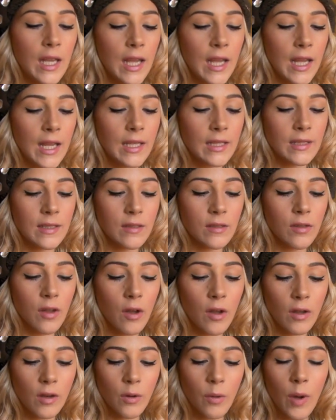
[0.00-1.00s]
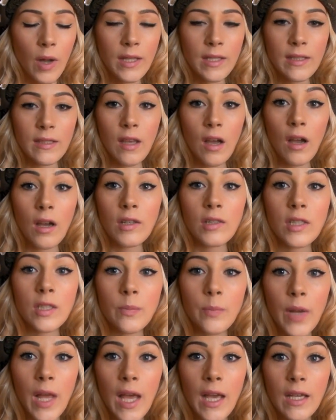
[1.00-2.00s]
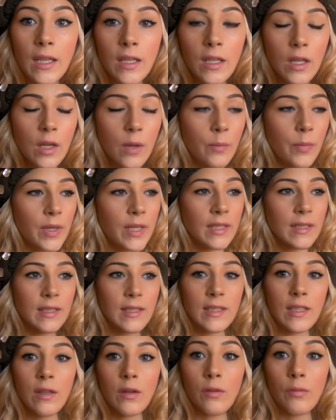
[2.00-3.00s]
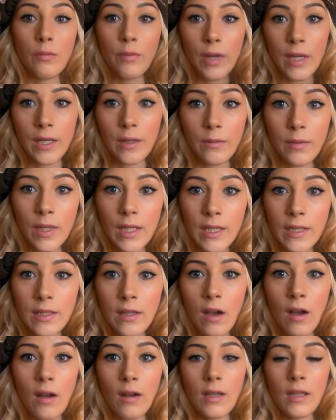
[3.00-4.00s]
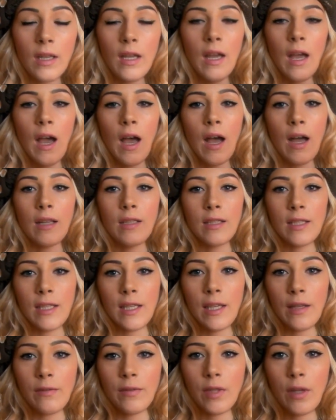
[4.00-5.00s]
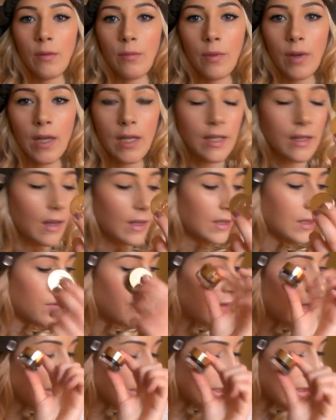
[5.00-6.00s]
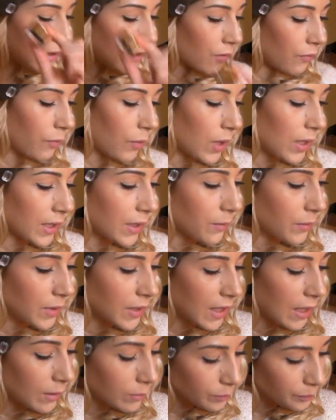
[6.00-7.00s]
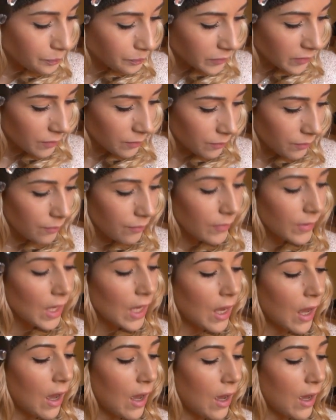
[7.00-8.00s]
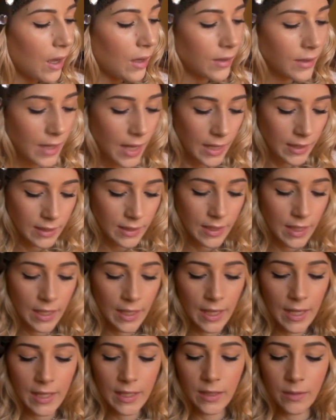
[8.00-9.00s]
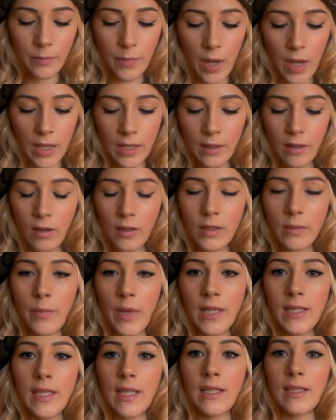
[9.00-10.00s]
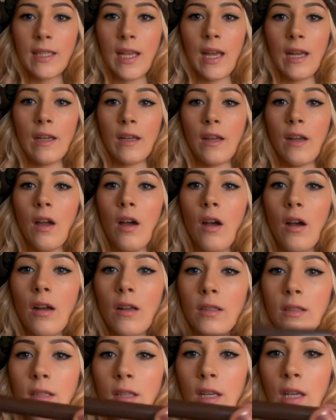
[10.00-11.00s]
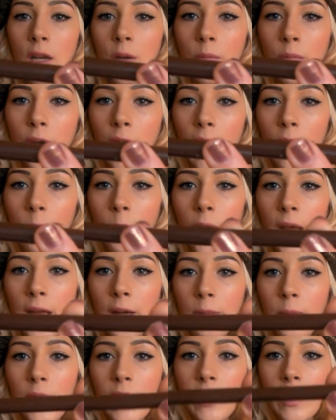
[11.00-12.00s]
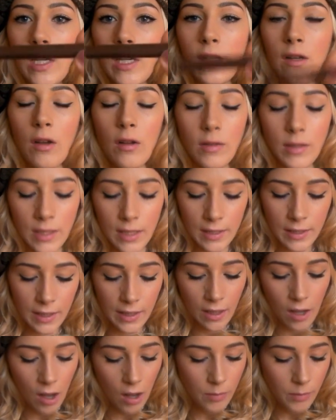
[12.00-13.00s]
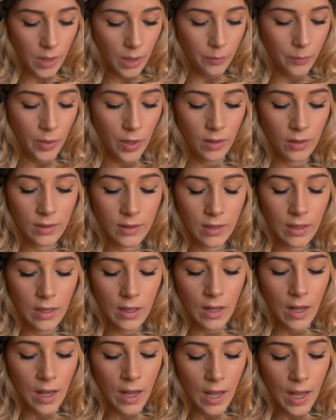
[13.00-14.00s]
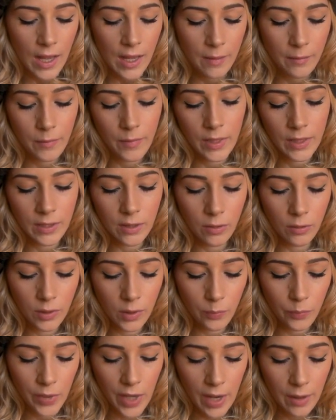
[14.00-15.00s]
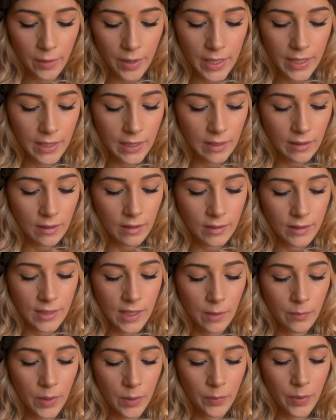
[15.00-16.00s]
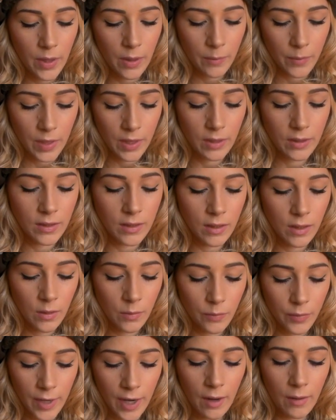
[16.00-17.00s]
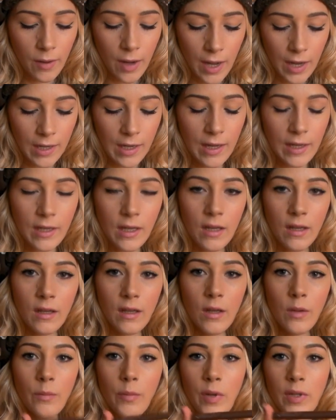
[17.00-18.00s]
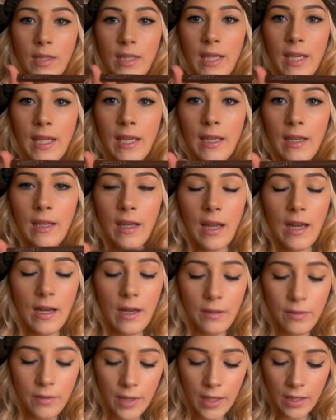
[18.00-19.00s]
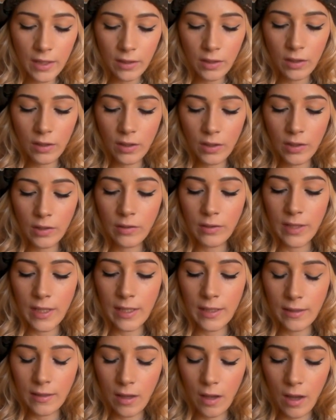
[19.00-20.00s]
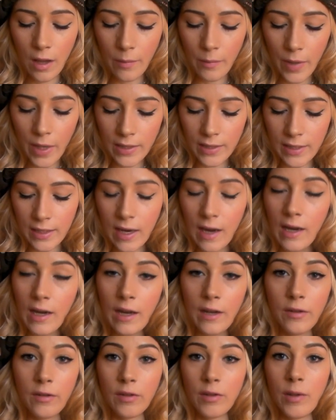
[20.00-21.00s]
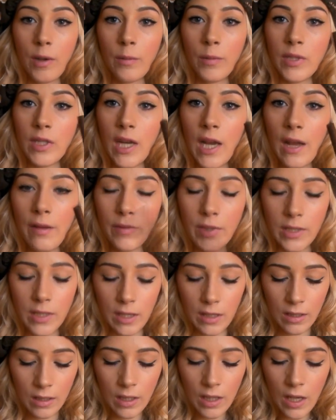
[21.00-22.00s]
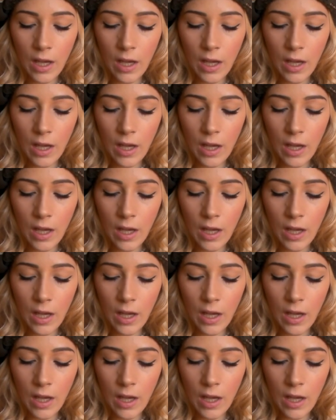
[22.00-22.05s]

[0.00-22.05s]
It's not quite as harsh as black, but it's still really, really dark, and it gives a really nice effect. I love working with that. Next thing is my Cosmetics a la carte brow pen, which I got in the Carmine box. It's called the Brow Ink Semi-Permanent Brow Eyeliner Body Ink, and I think you can use this as an eyeliner as well, which I haven't done.